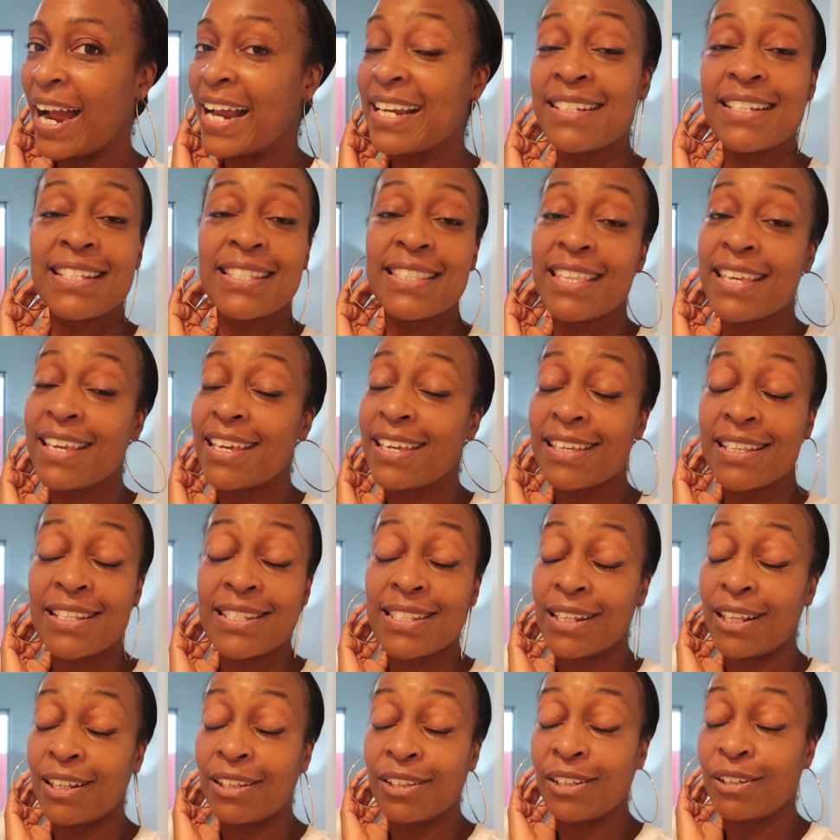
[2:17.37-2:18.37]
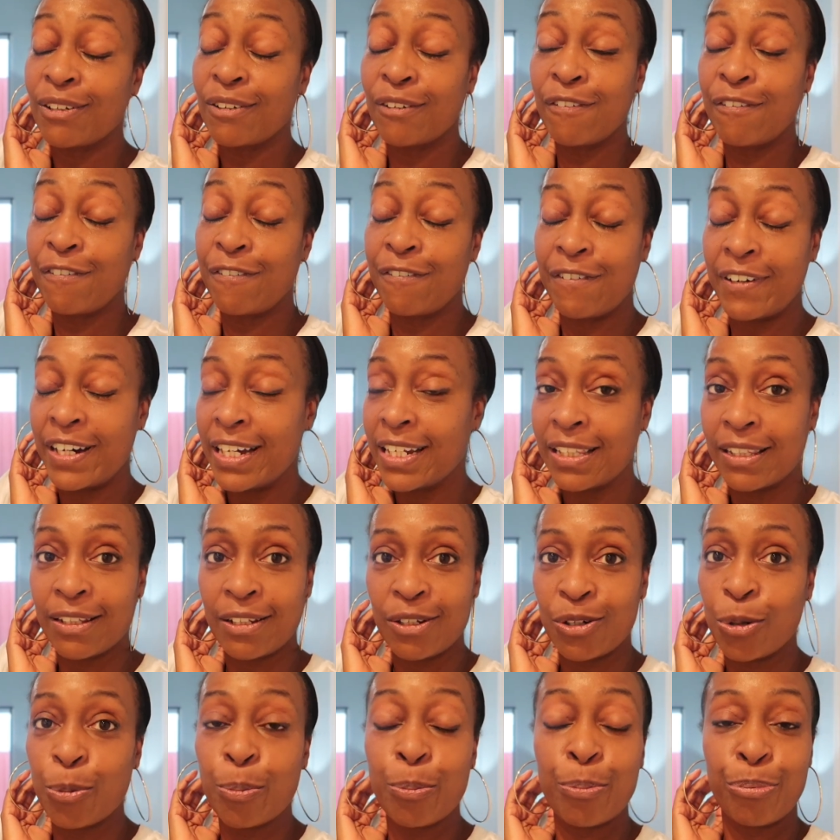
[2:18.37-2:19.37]
I just think it's a little fun,
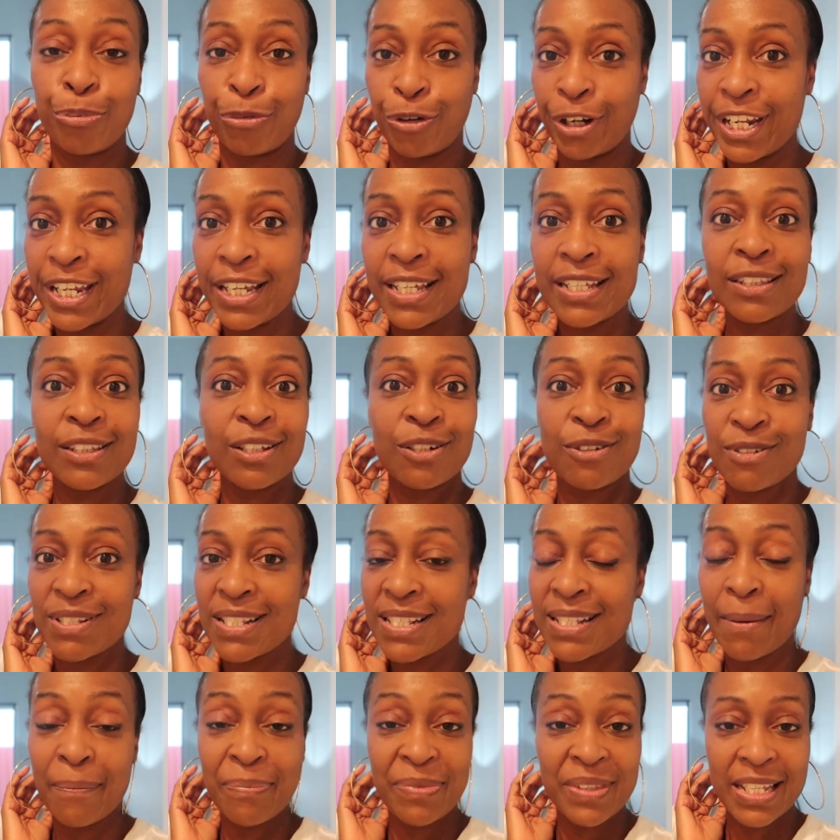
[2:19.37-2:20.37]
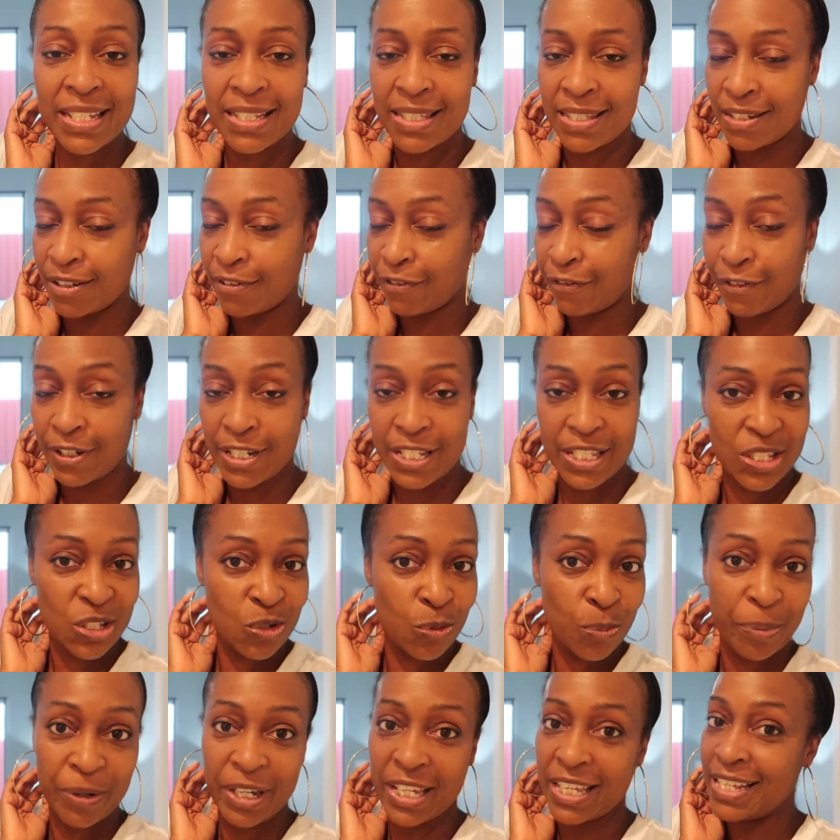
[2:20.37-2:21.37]
little break, little something different,
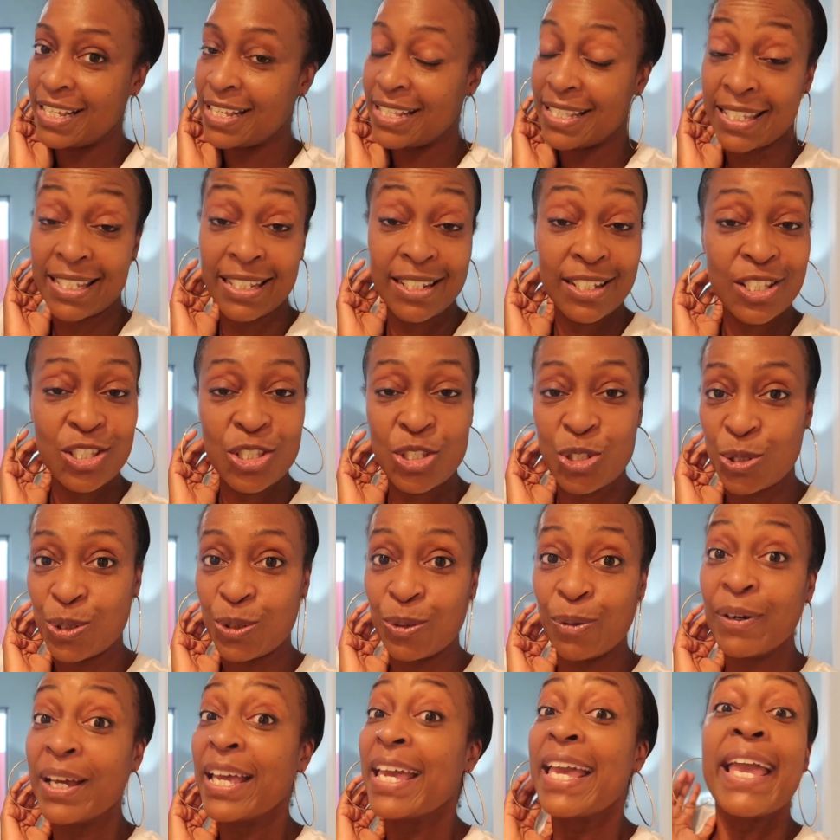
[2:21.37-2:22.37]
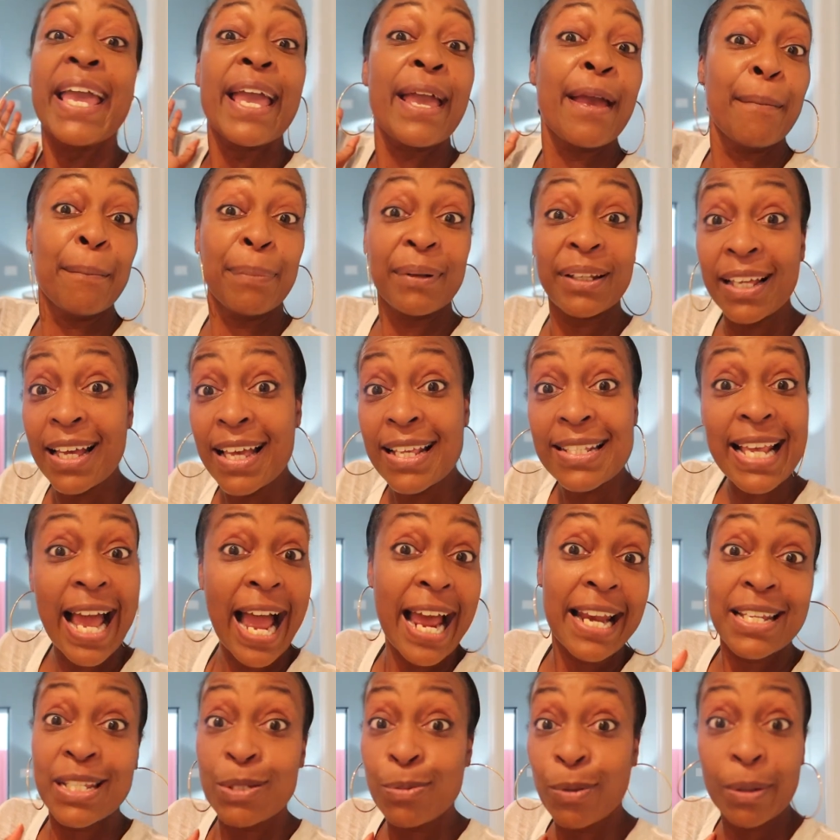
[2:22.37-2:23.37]
super easy to do, and plus,
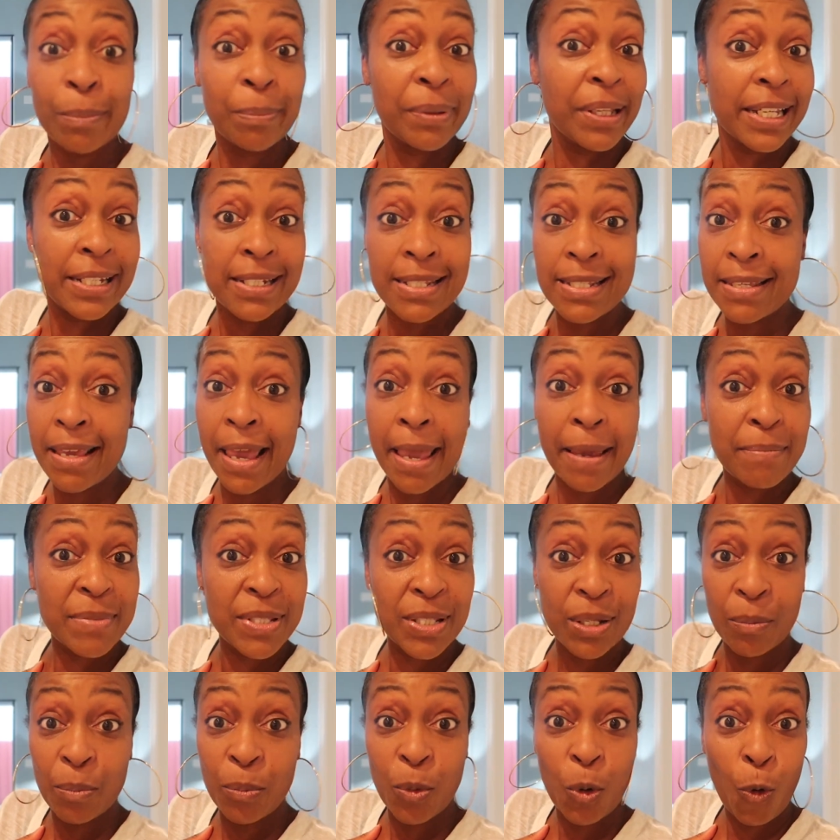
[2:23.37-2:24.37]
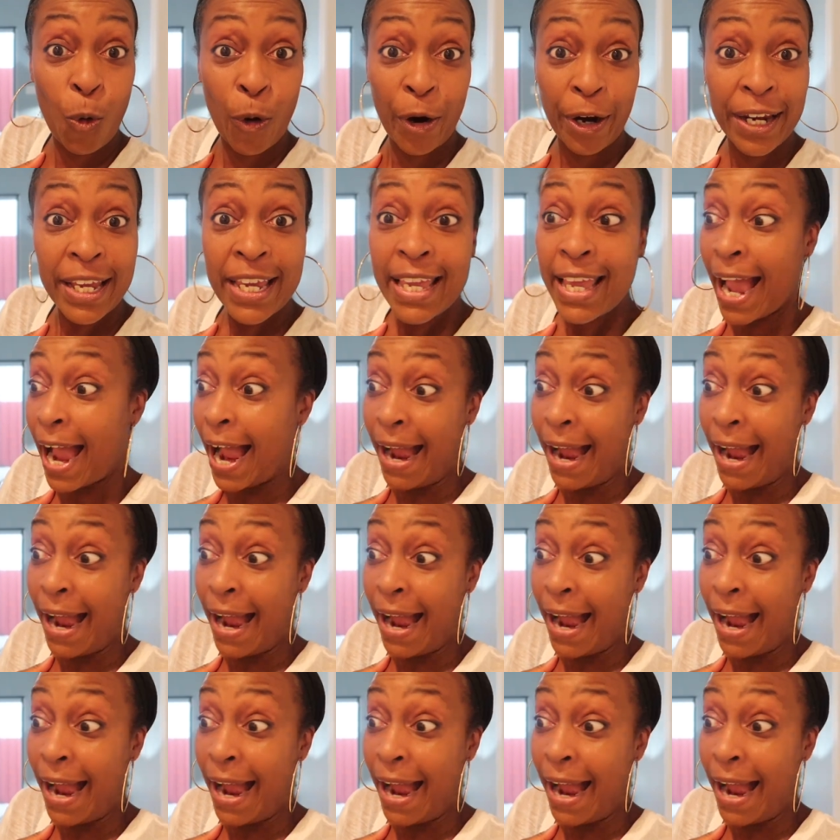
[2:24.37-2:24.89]
I just want to play this game some more,